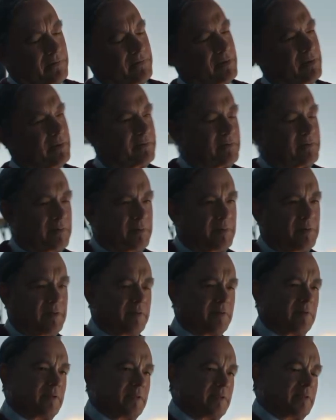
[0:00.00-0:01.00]
Tom
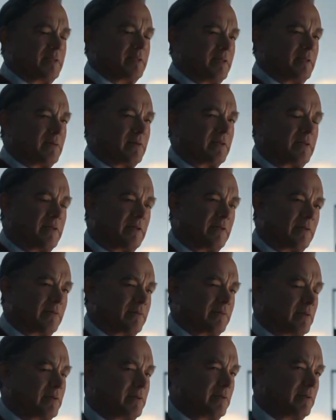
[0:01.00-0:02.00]
Hanks's character's
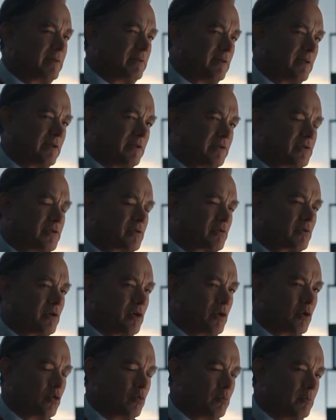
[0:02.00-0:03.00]
performance is
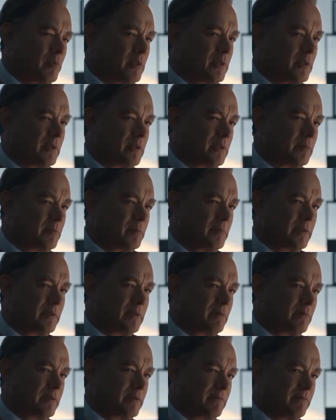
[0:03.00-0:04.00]
not established through
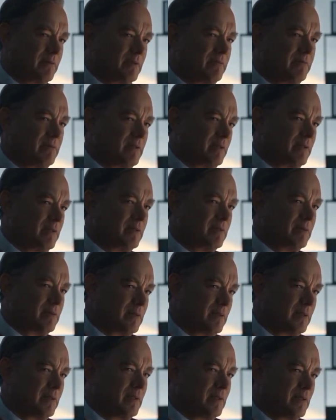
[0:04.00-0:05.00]
the outward pulls of
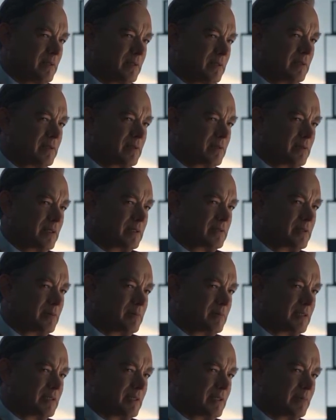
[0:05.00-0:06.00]
emotions, but
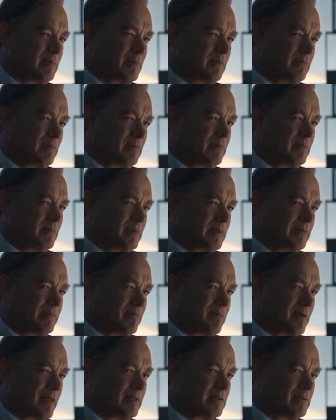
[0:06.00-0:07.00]
through his small,
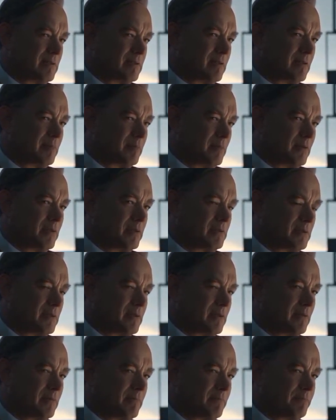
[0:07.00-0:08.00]
subtle
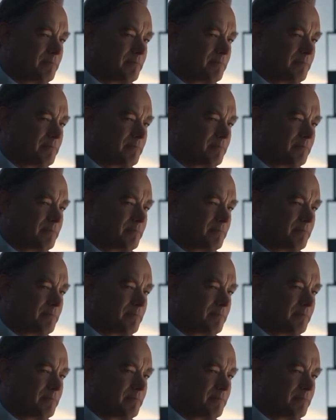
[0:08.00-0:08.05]
gestures.